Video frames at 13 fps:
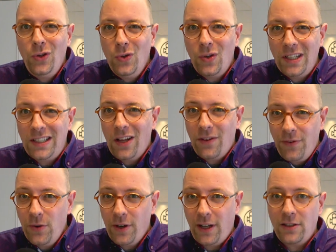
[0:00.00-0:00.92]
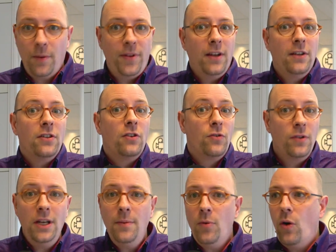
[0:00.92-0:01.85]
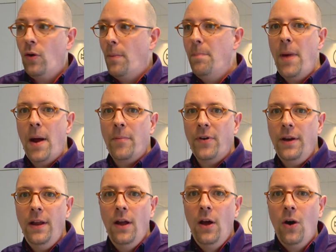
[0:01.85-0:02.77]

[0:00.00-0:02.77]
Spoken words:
You can tell the viewer that something is a dream or a memory,